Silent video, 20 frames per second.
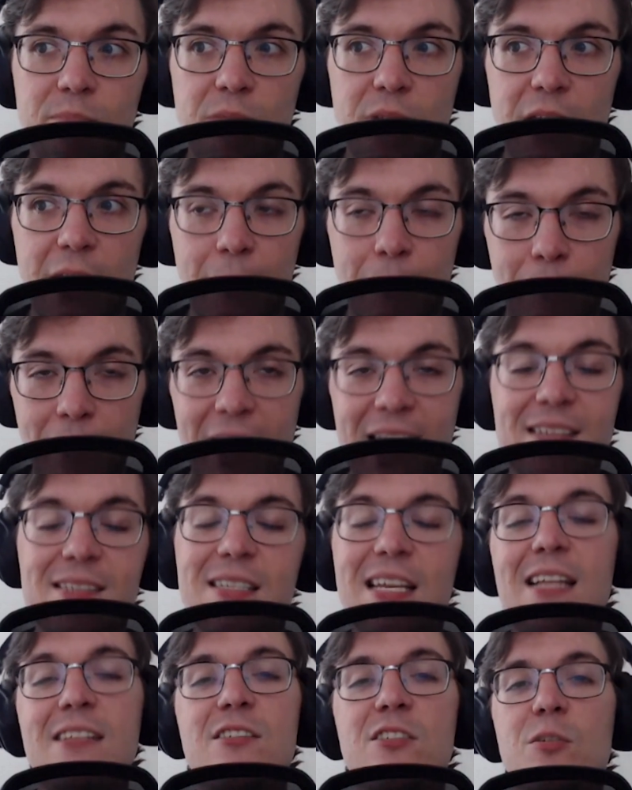It makes
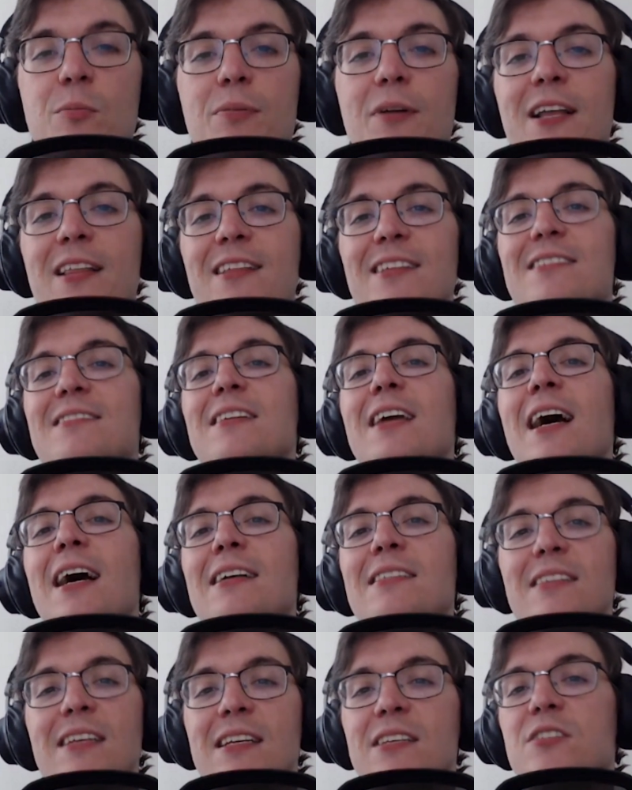sense to bring these
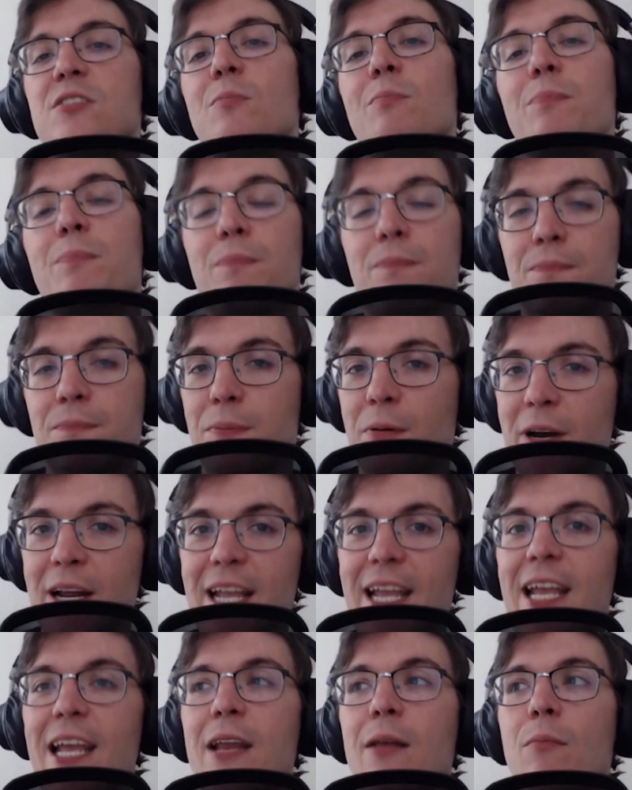guys in to
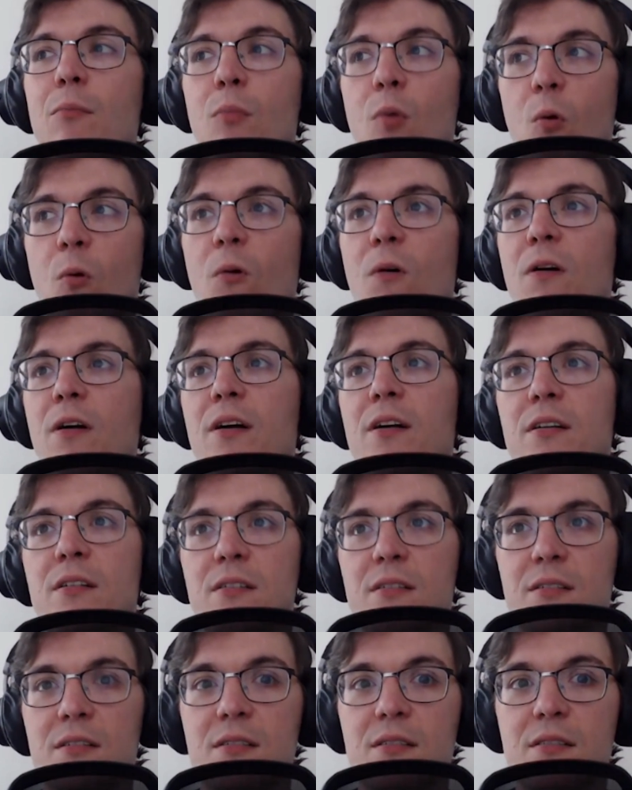bring in more
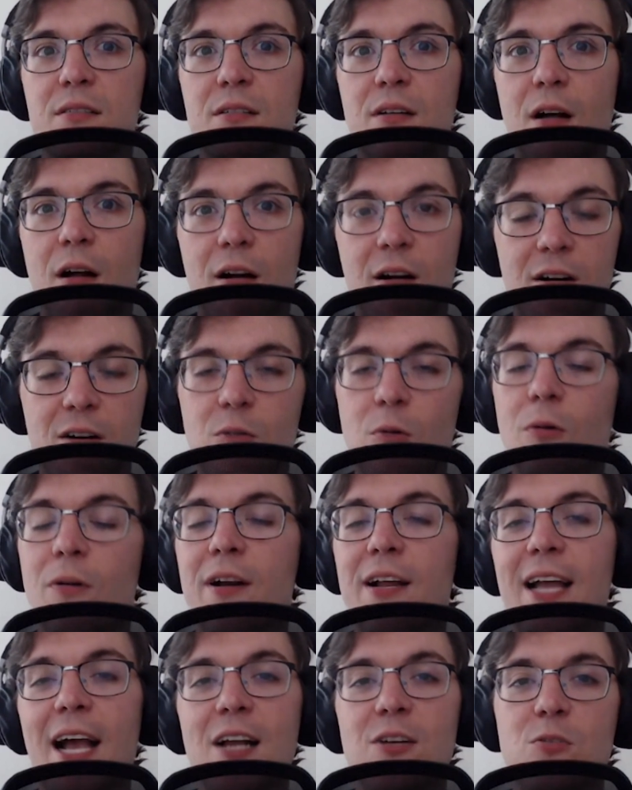hardcore
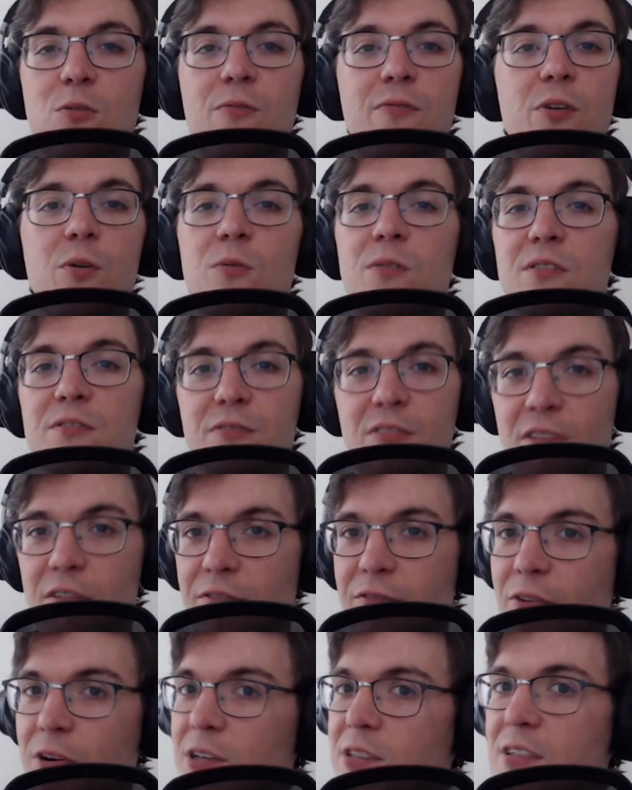and casual viewers for the
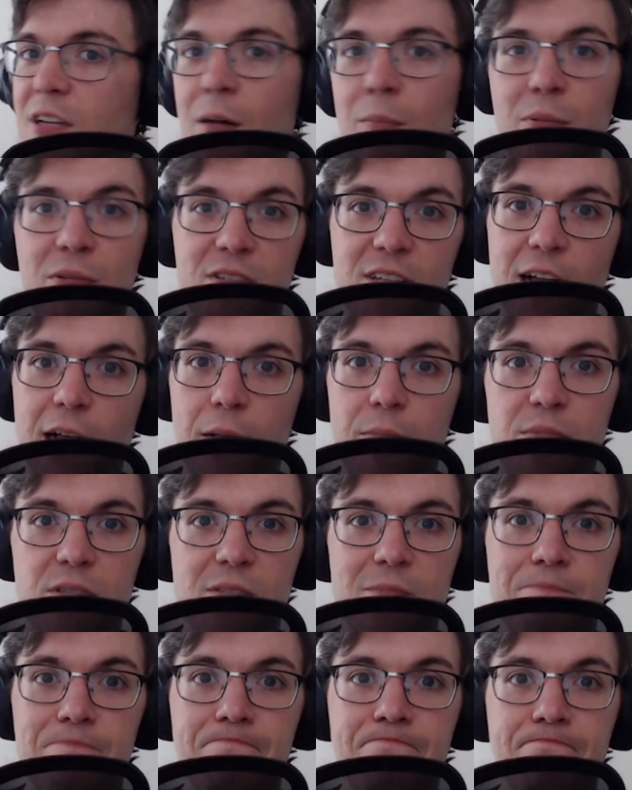first couple times.
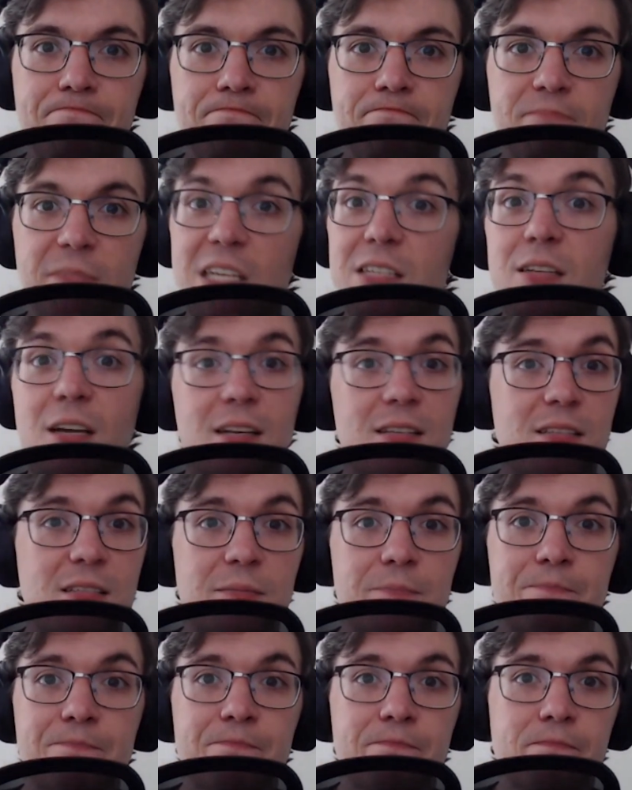It does.
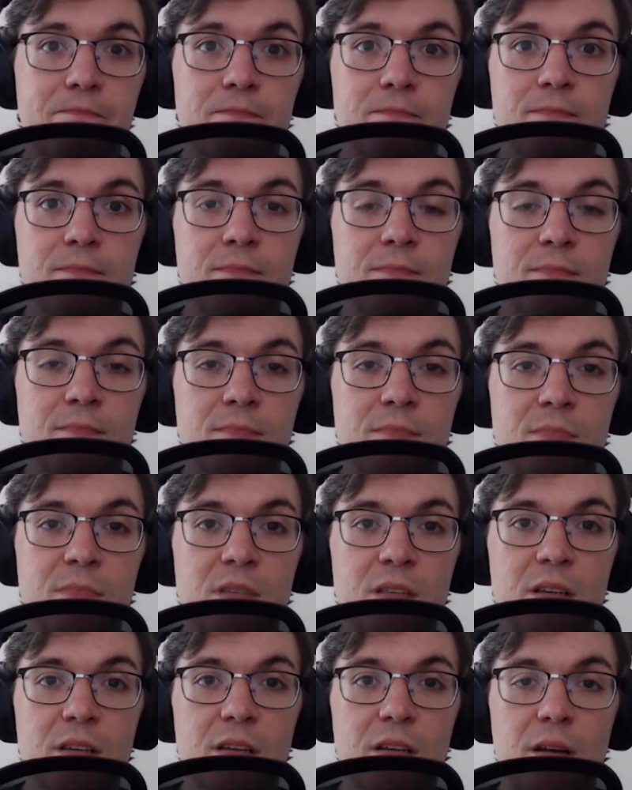
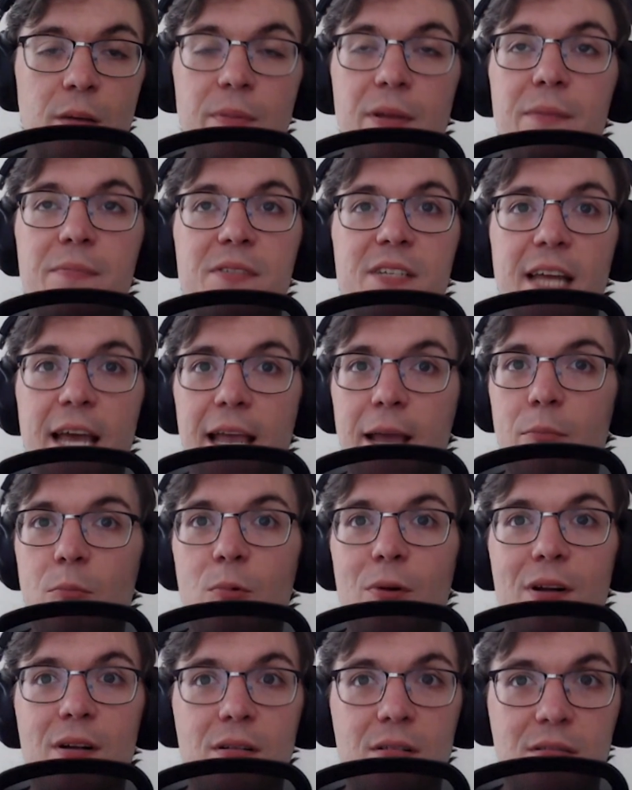Habib's name
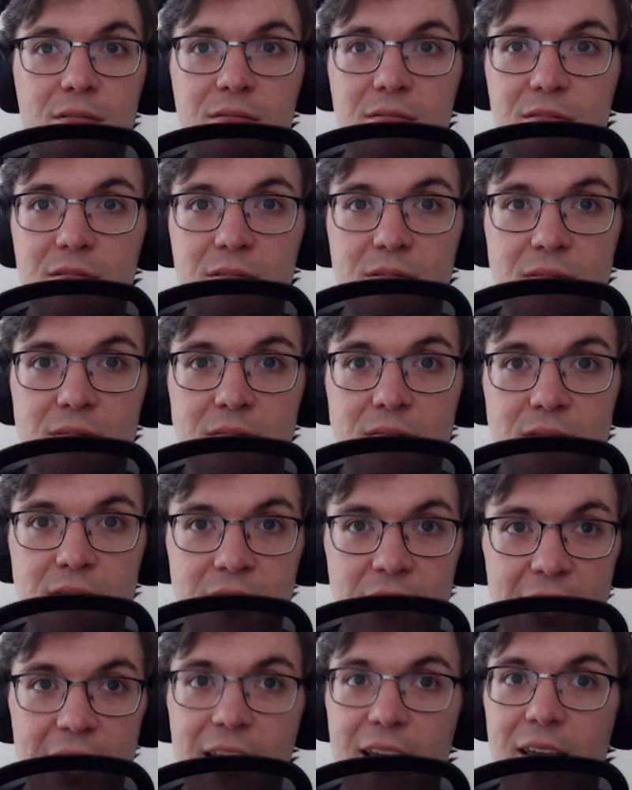will
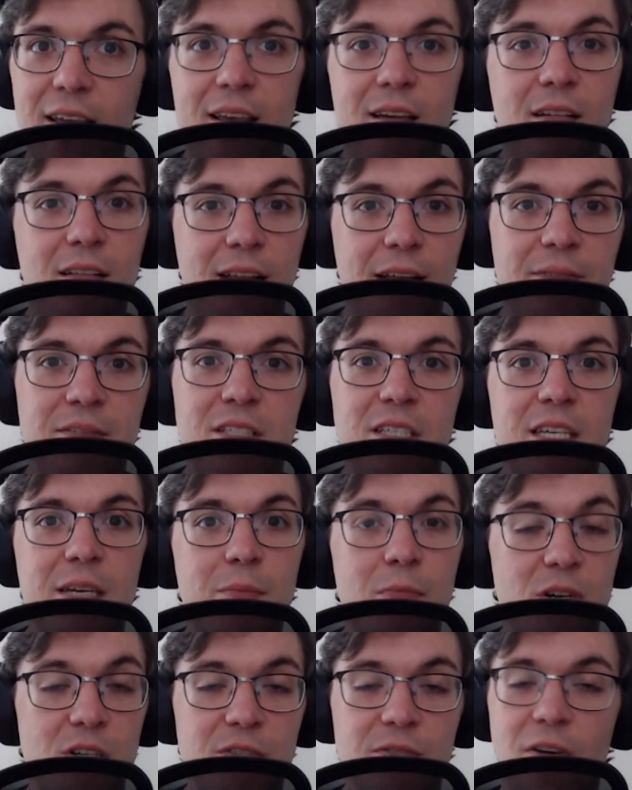take Eagle FC
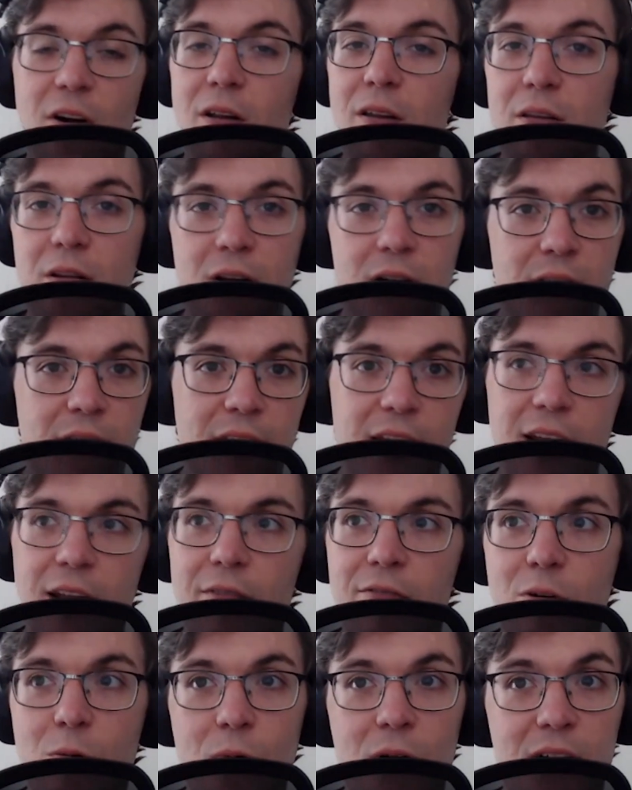much farther than it
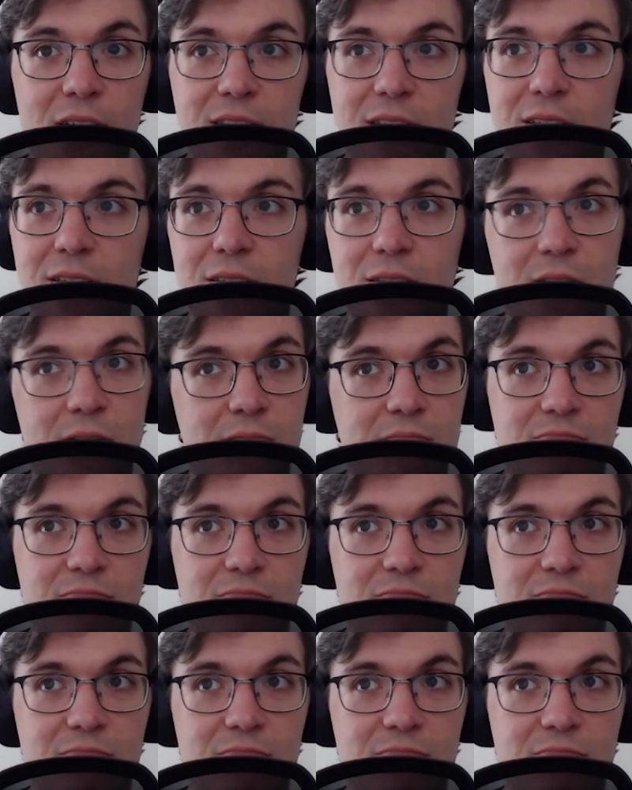ever was as